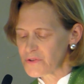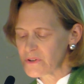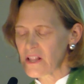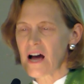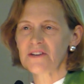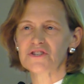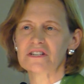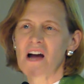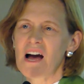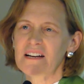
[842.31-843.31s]
to Elijah
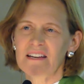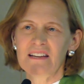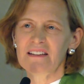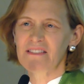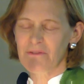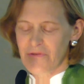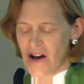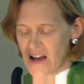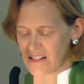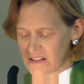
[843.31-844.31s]
not in the
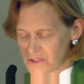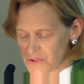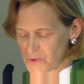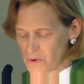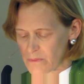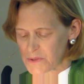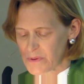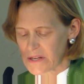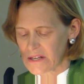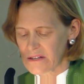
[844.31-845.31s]
violent storms,
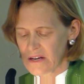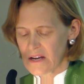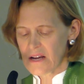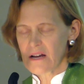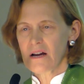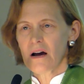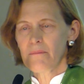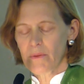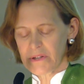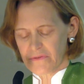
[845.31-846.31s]
but in a
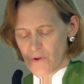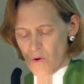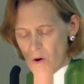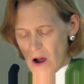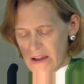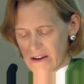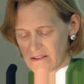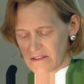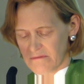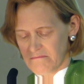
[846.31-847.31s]
moment of
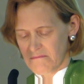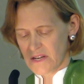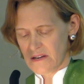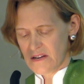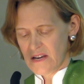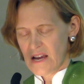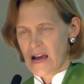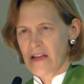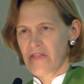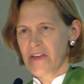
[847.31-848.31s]
quiet.
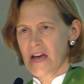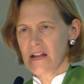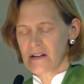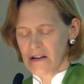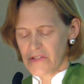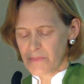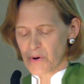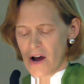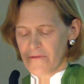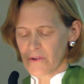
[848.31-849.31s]
And then the
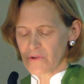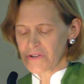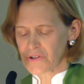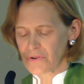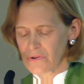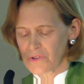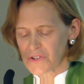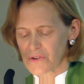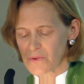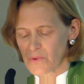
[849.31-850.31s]
prophet returns
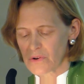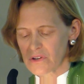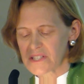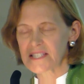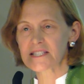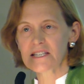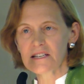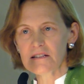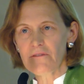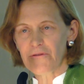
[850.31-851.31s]
to the world,
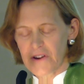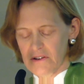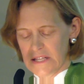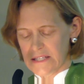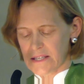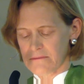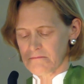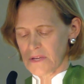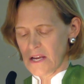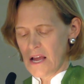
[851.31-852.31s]
still fearless.
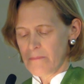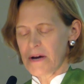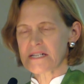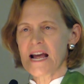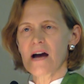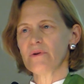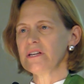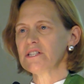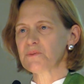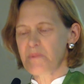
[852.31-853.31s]
But now
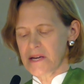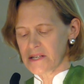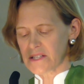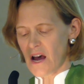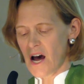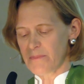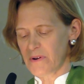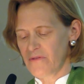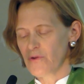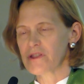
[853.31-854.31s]
he speaks
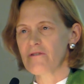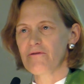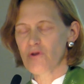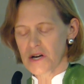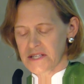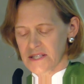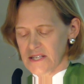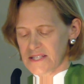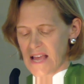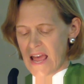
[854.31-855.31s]
up for the
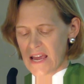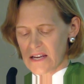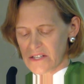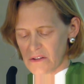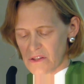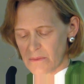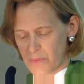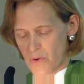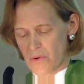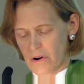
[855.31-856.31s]
voiceless and the
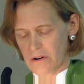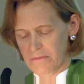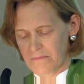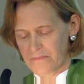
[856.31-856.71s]
poor.